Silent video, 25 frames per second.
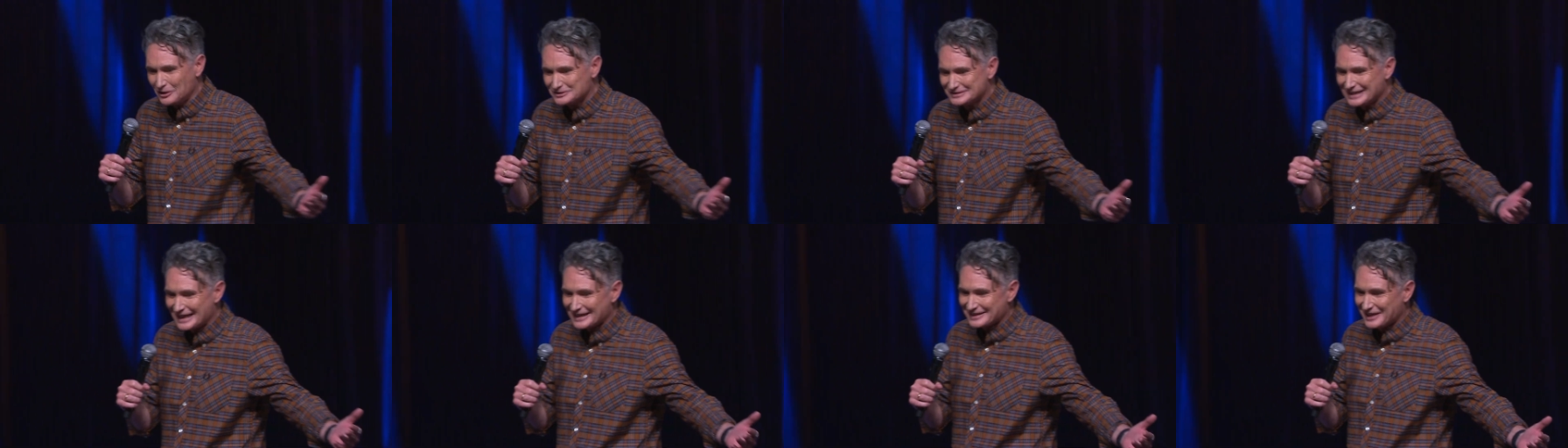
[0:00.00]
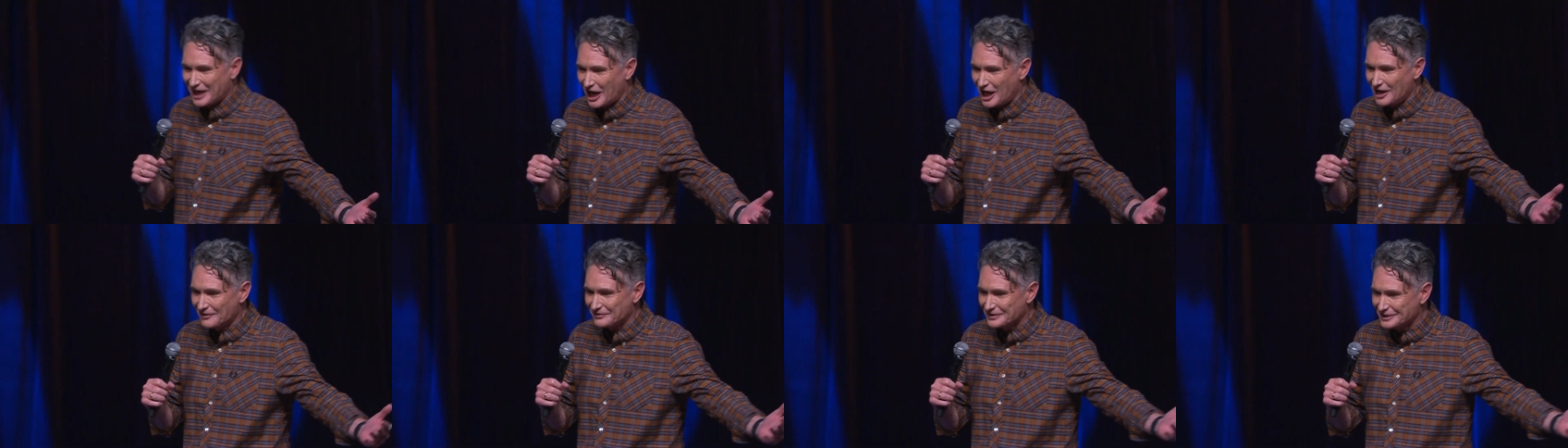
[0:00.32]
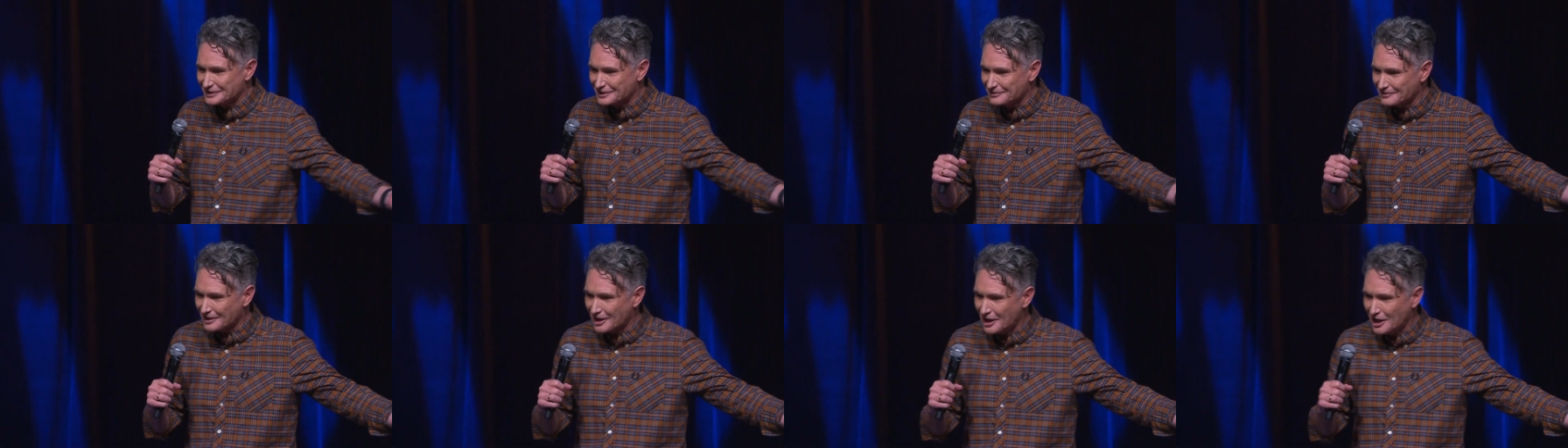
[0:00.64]
who's had COVID
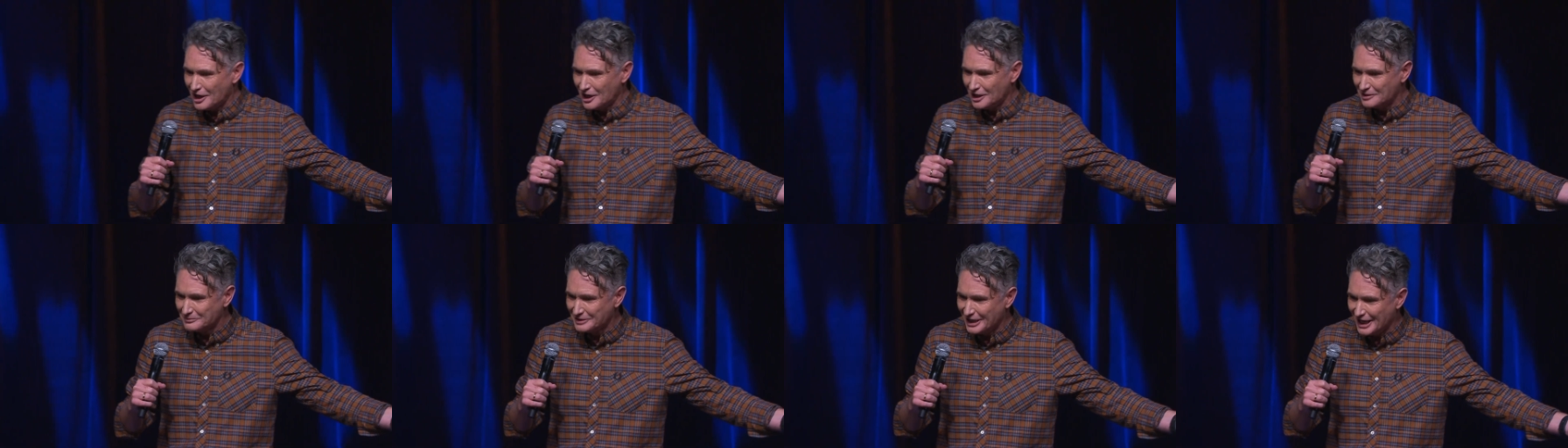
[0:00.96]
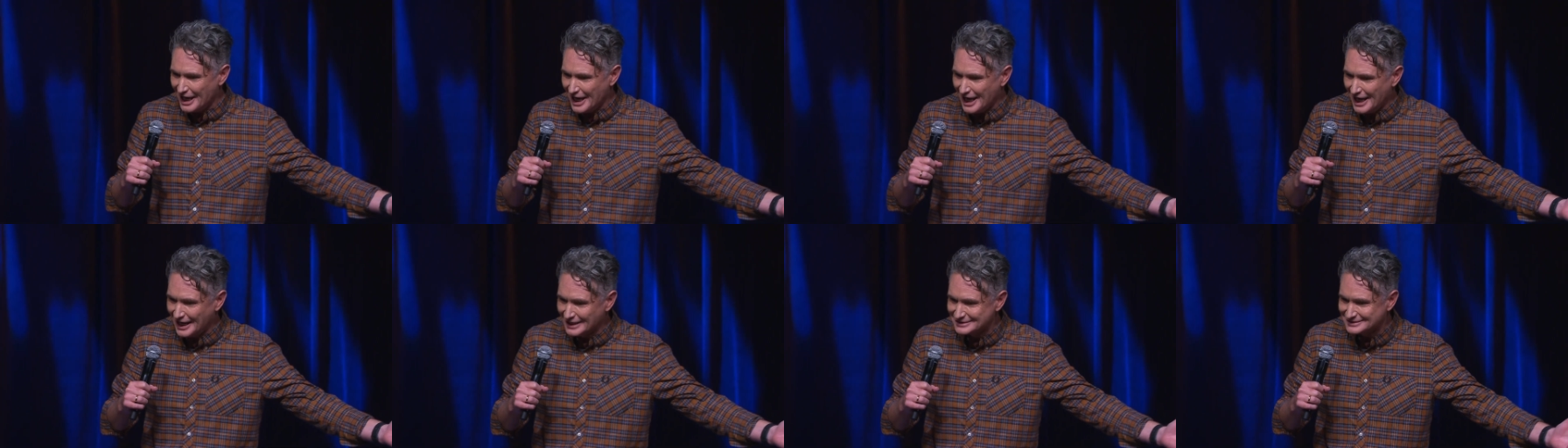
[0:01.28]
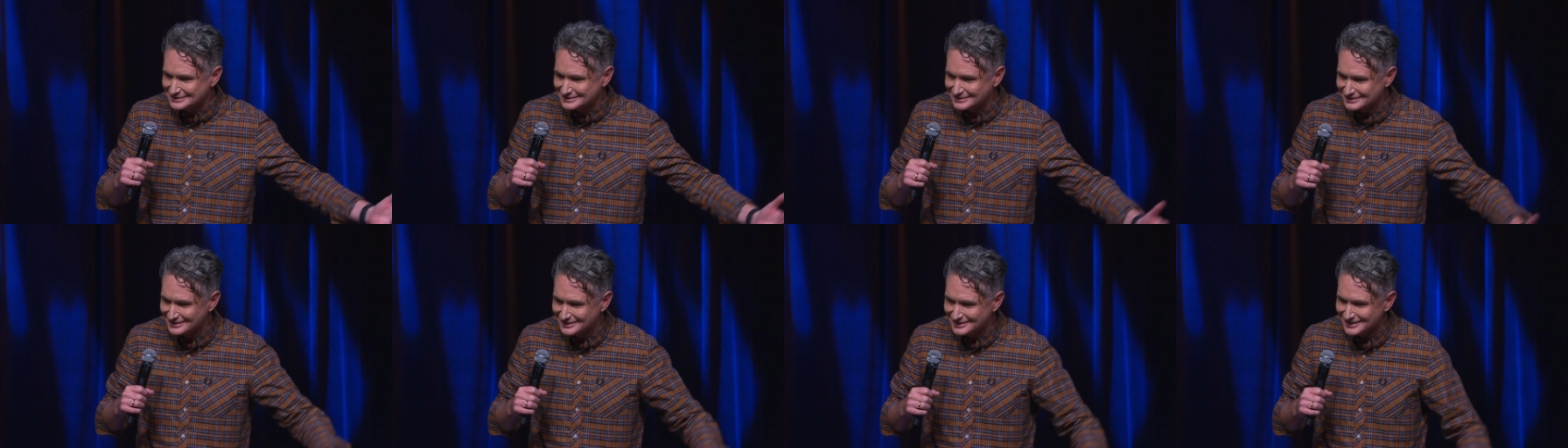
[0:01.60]
in the room?
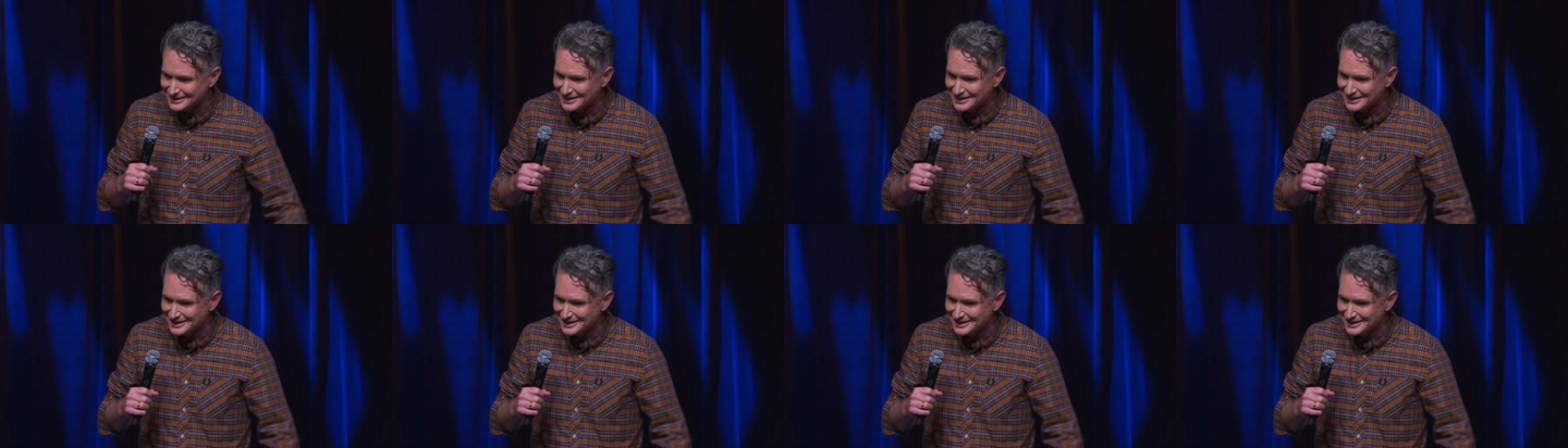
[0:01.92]
Yes.